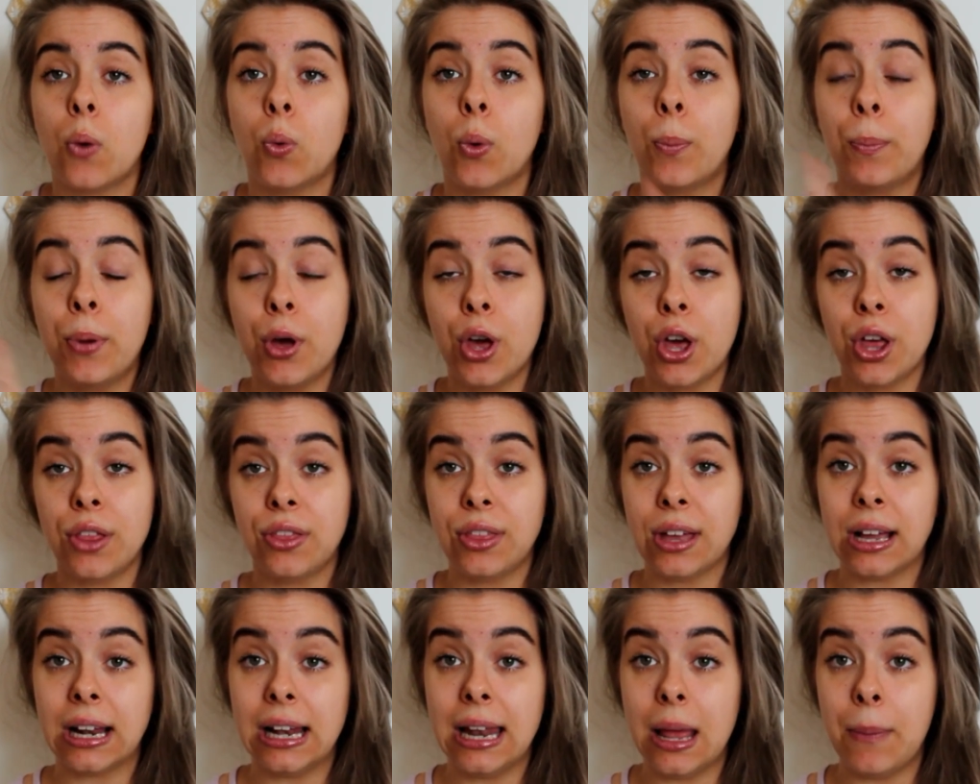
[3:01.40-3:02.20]
will put
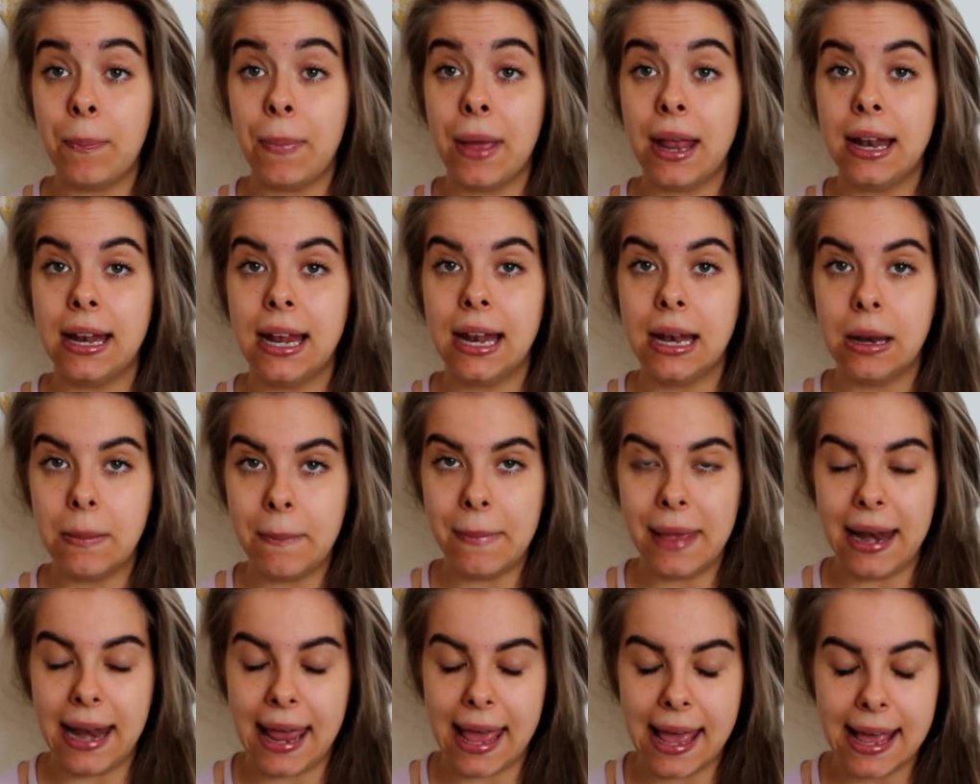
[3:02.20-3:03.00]
the clip in a
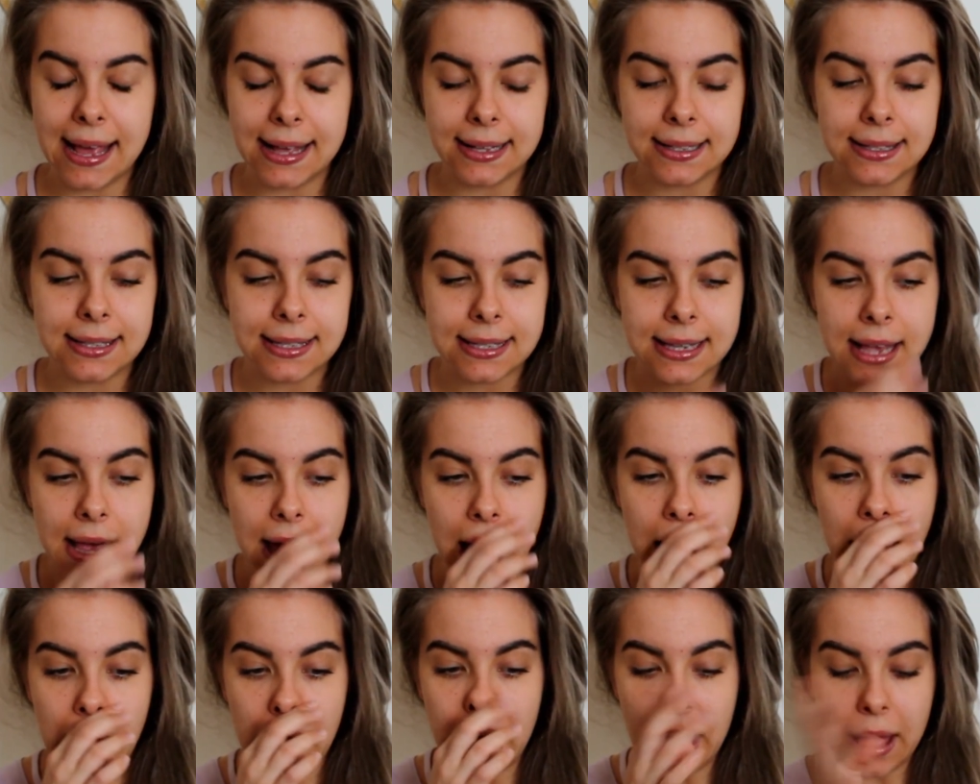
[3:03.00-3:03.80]
minute.
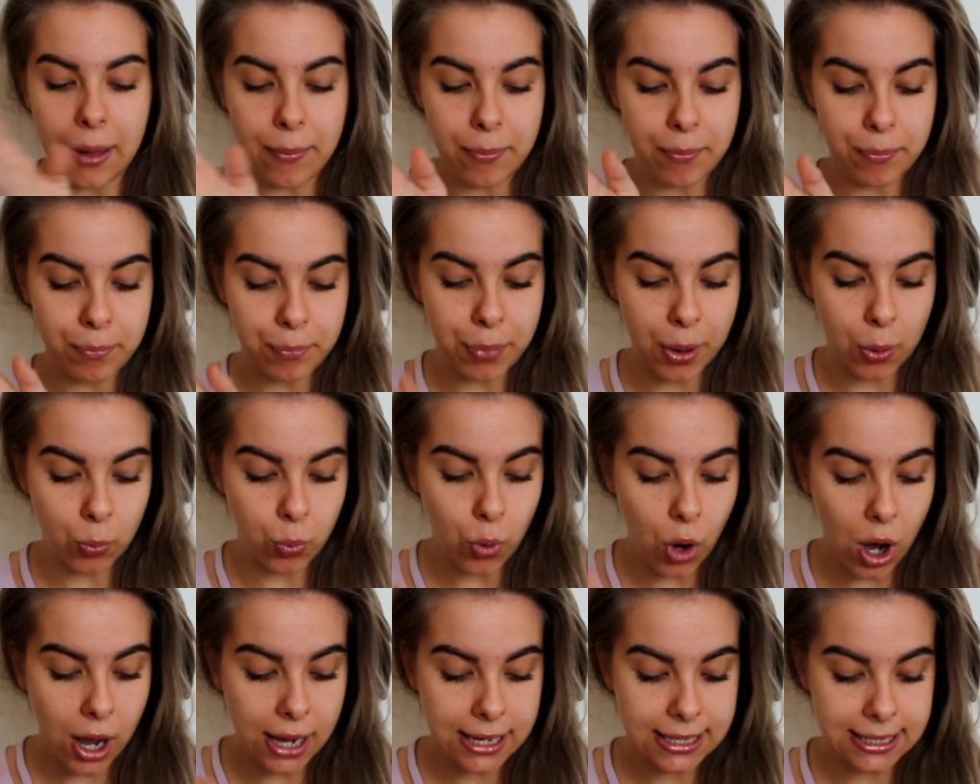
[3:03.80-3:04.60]
But
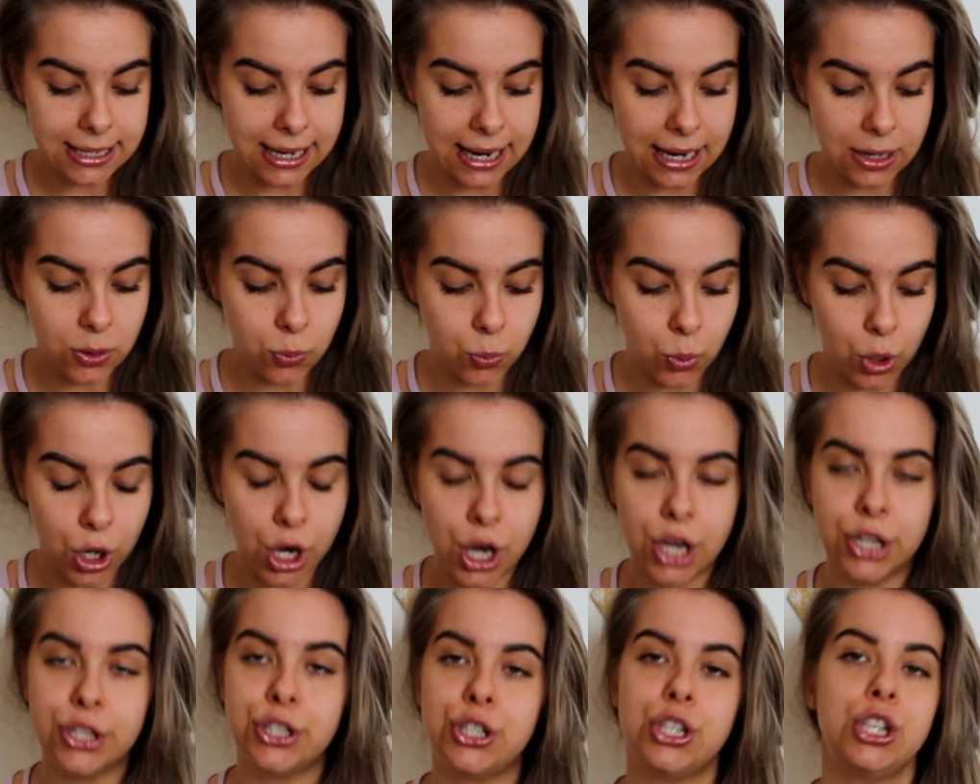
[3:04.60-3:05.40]
what I did
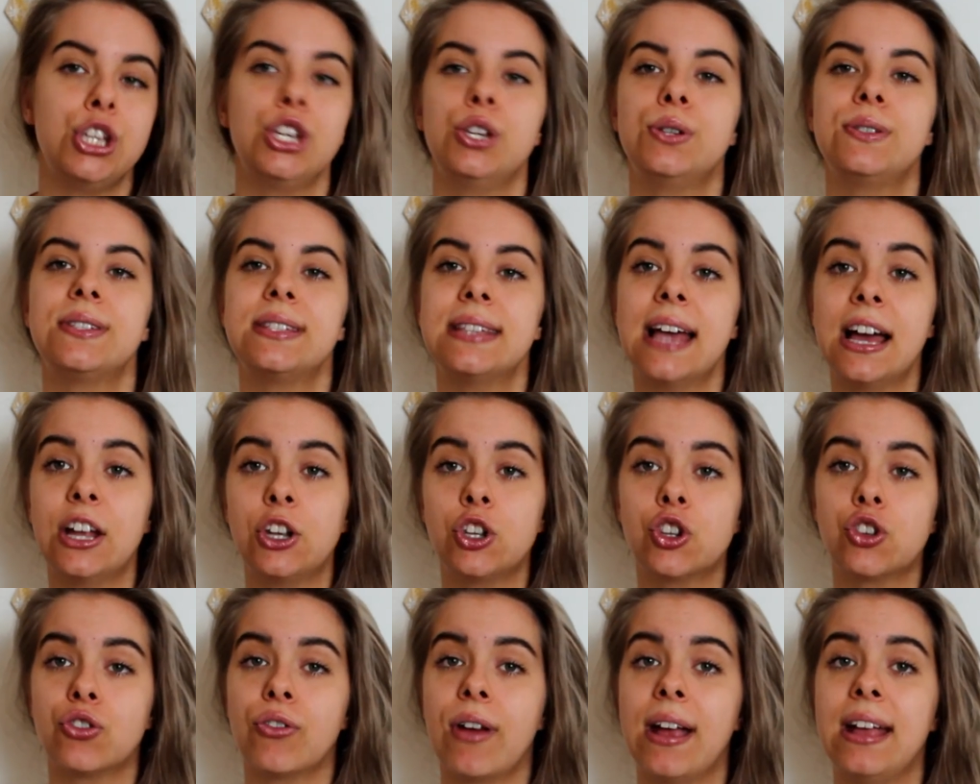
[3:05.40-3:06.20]
was you
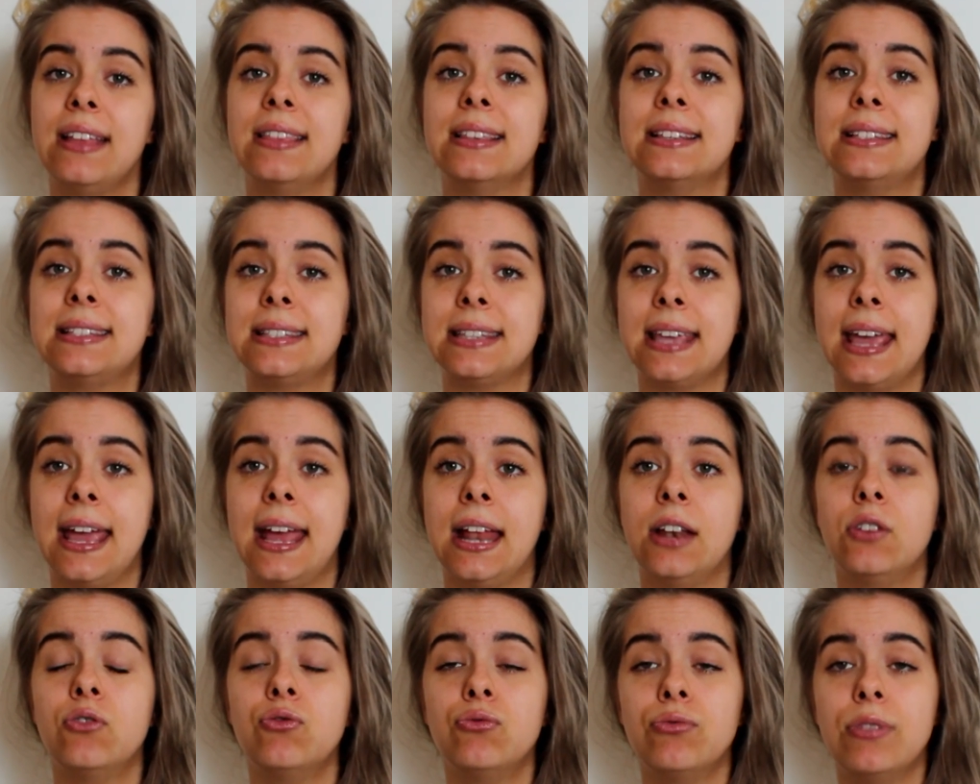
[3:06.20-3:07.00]
saturate the
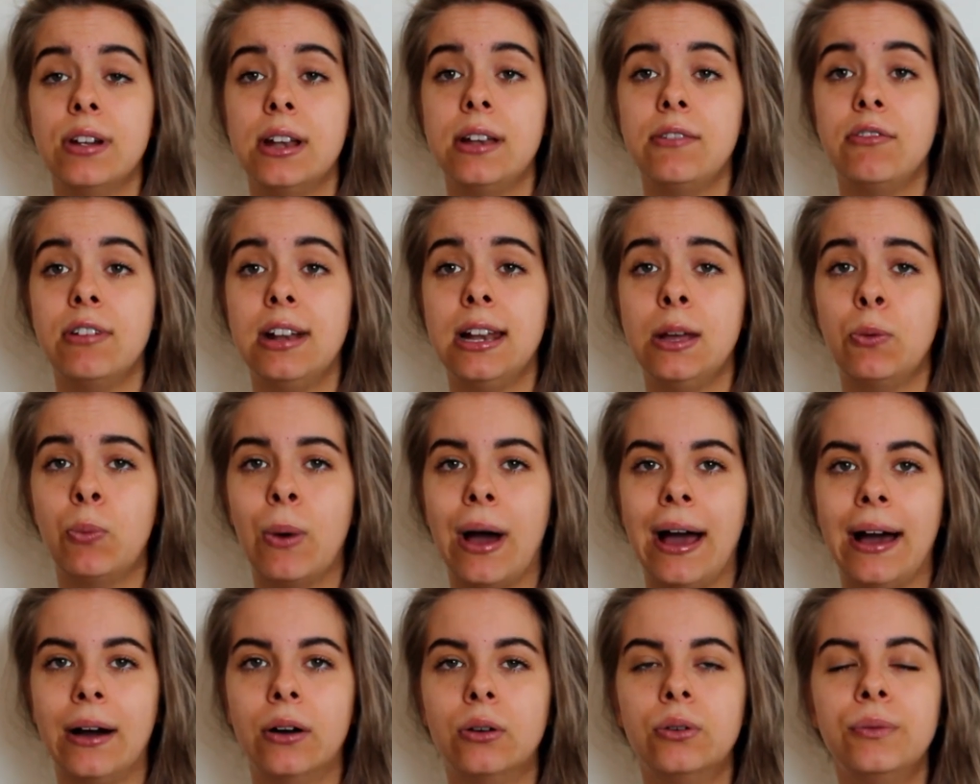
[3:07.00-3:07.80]
skin really, really
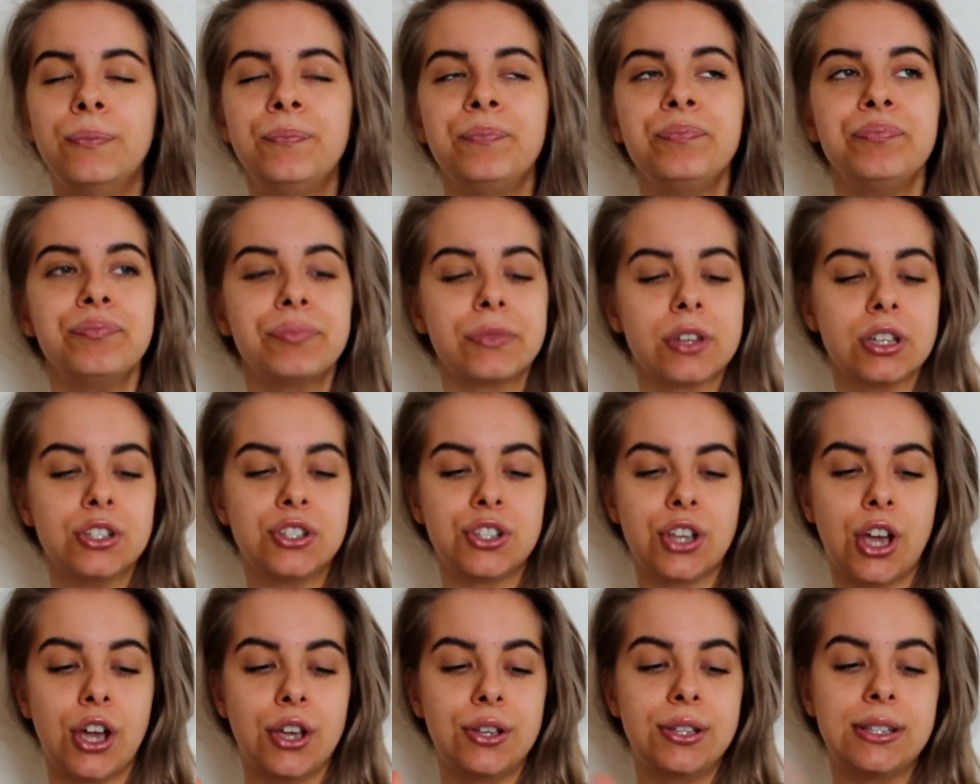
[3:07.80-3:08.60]
well.
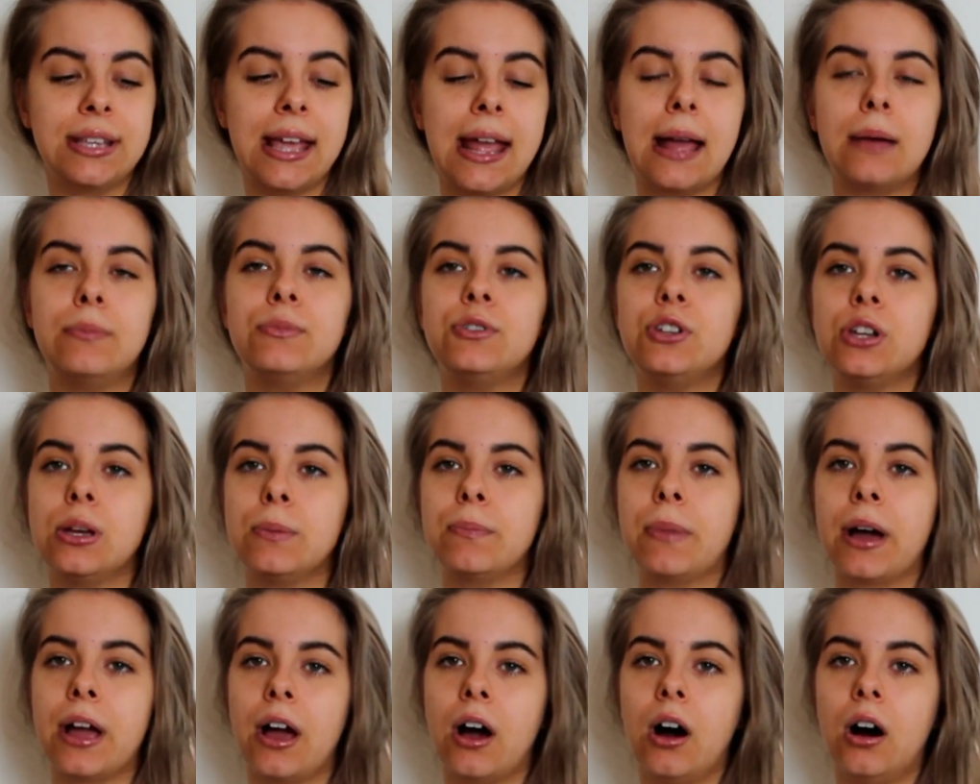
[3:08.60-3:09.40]
So say I'm
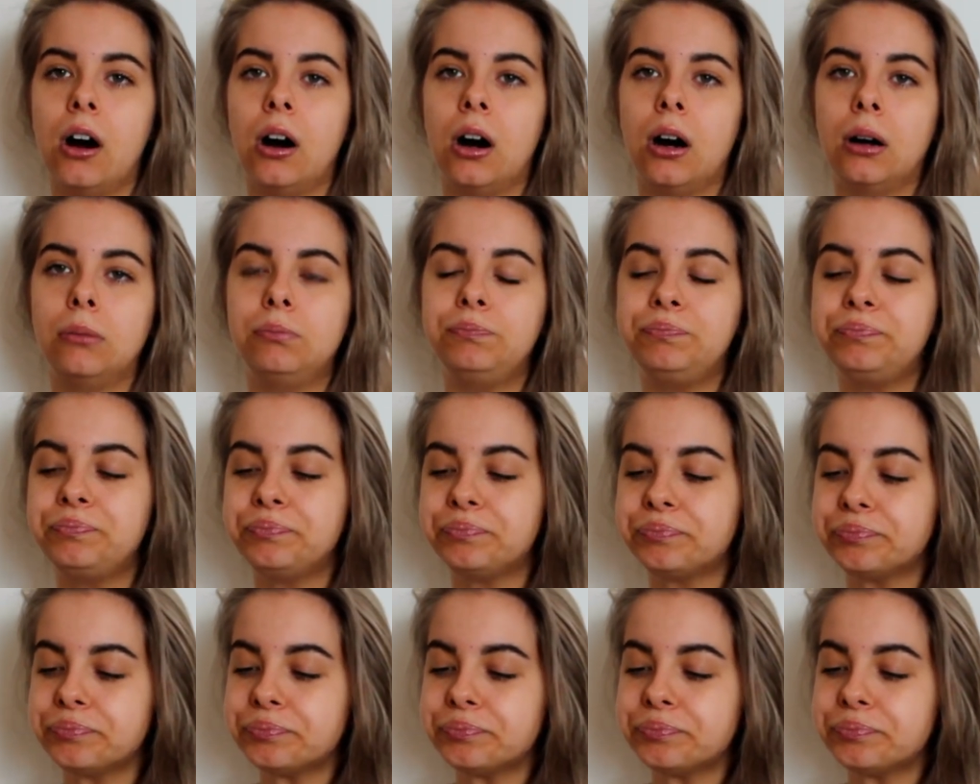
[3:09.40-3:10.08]
doing my arm,